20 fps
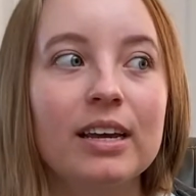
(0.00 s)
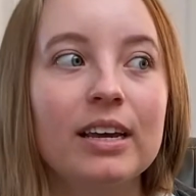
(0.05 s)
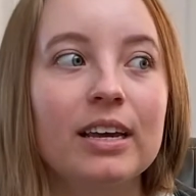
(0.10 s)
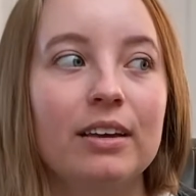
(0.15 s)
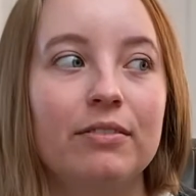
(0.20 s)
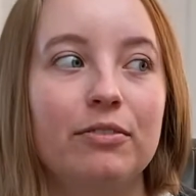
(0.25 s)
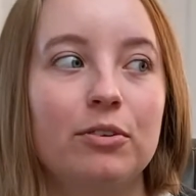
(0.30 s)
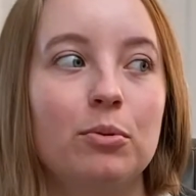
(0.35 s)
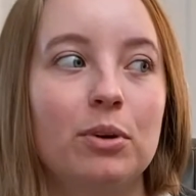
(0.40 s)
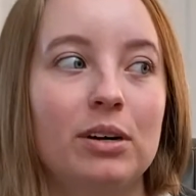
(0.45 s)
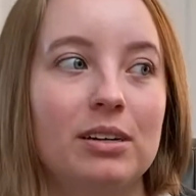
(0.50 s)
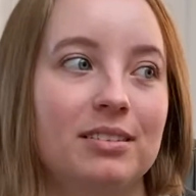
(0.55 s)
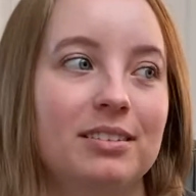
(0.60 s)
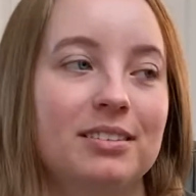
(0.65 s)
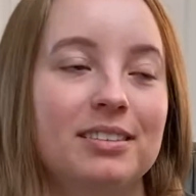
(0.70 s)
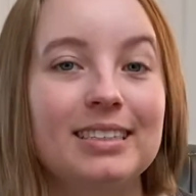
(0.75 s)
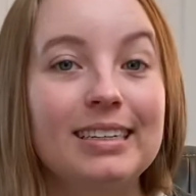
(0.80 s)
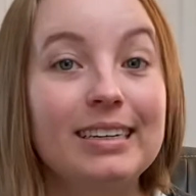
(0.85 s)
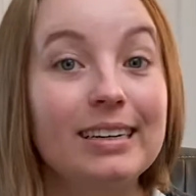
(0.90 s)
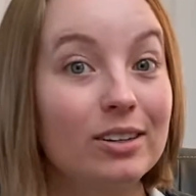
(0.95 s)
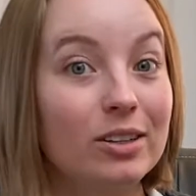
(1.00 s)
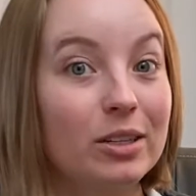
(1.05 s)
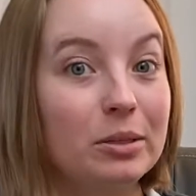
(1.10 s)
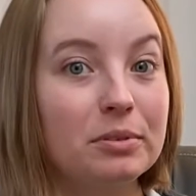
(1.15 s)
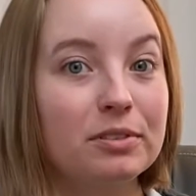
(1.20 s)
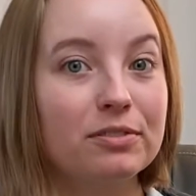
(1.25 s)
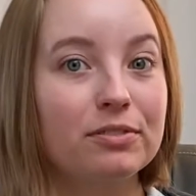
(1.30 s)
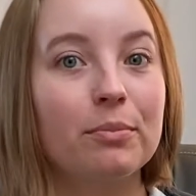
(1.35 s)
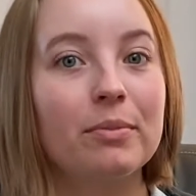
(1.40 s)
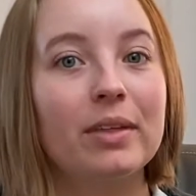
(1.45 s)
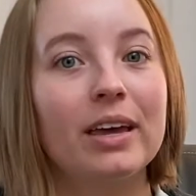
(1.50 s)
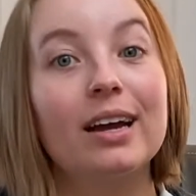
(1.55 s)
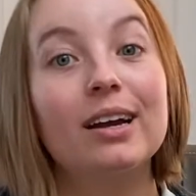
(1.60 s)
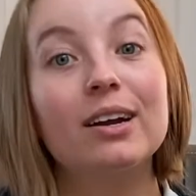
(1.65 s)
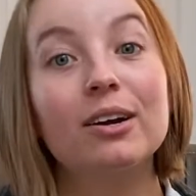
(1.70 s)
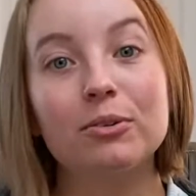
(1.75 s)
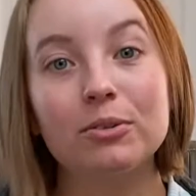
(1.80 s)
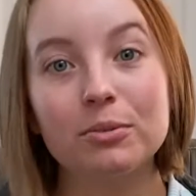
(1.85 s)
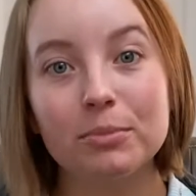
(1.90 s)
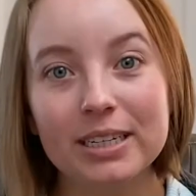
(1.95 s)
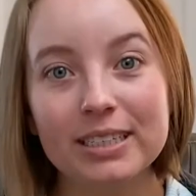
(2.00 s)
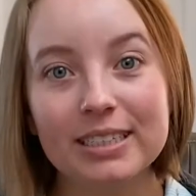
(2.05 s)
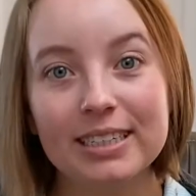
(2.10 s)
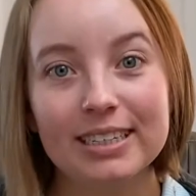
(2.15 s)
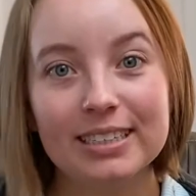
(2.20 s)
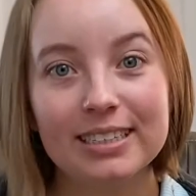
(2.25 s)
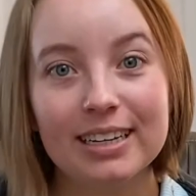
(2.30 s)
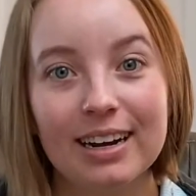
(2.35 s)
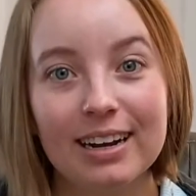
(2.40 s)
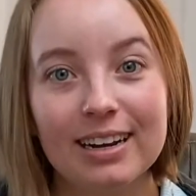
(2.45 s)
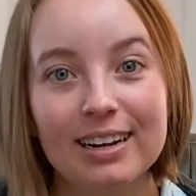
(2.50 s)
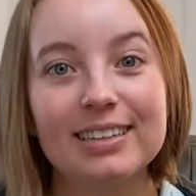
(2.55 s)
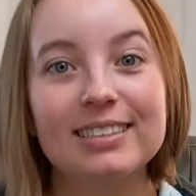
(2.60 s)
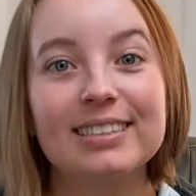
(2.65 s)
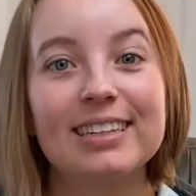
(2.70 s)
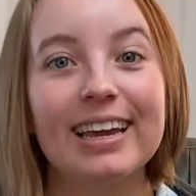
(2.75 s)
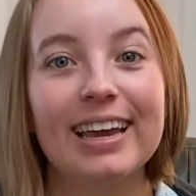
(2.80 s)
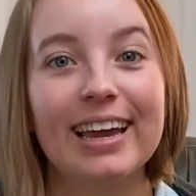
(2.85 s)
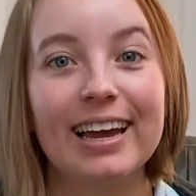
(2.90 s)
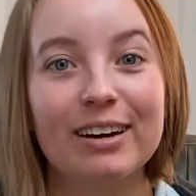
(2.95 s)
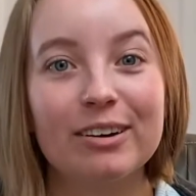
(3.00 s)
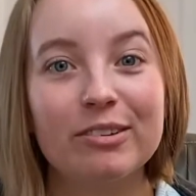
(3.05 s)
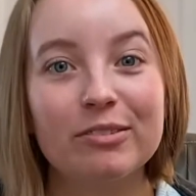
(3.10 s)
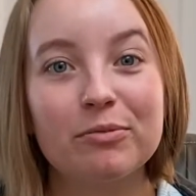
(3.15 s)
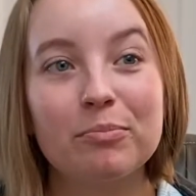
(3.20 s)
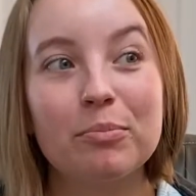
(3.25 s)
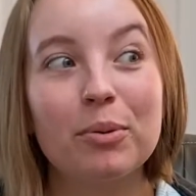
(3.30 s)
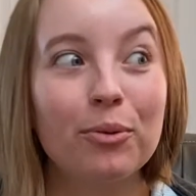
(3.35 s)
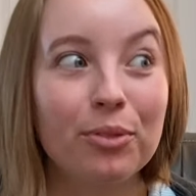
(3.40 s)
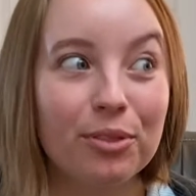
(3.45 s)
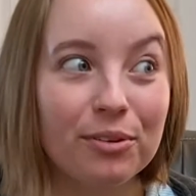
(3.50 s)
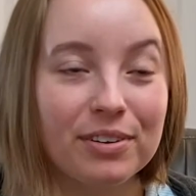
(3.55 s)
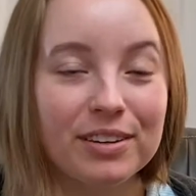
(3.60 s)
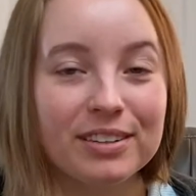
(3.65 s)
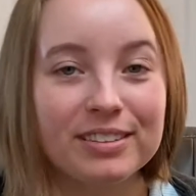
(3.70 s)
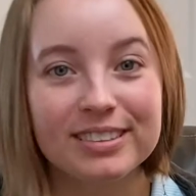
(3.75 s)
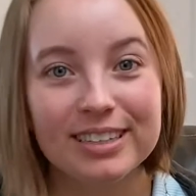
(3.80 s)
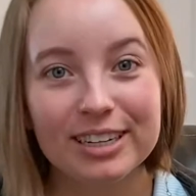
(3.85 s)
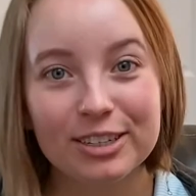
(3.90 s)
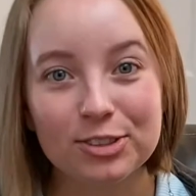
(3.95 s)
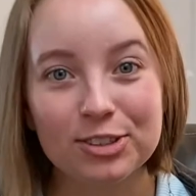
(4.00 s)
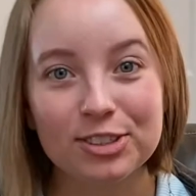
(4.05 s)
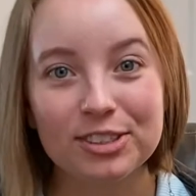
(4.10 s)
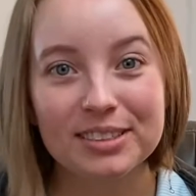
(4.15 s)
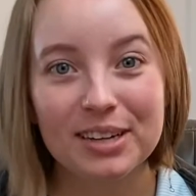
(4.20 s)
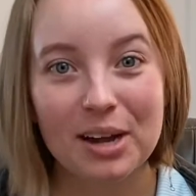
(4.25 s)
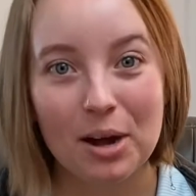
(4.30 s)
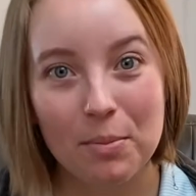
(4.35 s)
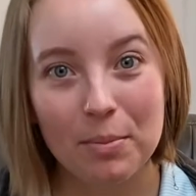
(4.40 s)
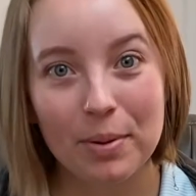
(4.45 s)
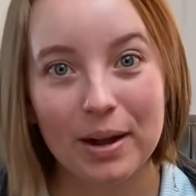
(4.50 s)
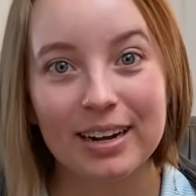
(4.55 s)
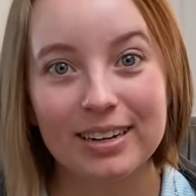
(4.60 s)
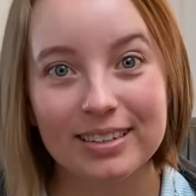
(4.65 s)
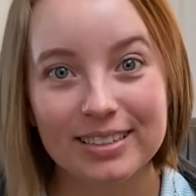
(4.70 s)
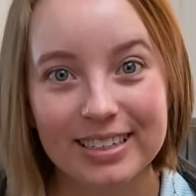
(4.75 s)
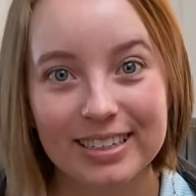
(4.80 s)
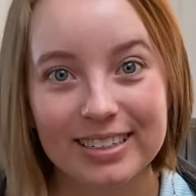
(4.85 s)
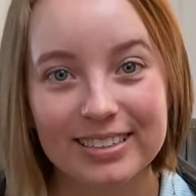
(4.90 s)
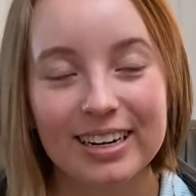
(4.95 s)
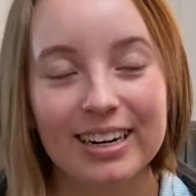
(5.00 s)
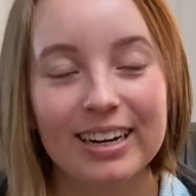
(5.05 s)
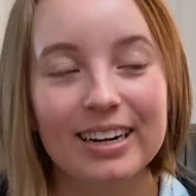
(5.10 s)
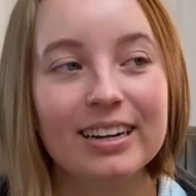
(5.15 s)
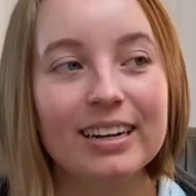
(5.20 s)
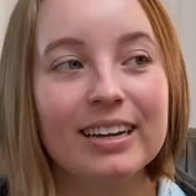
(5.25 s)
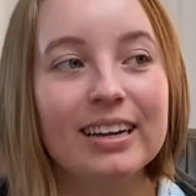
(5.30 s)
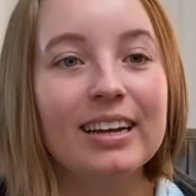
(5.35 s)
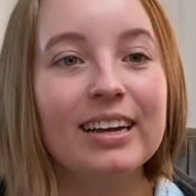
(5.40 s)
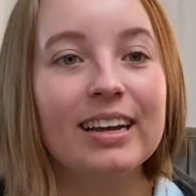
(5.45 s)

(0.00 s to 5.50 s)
If you want to see clips from that, go to my TikTok because I have both of his sessions up on TikTok.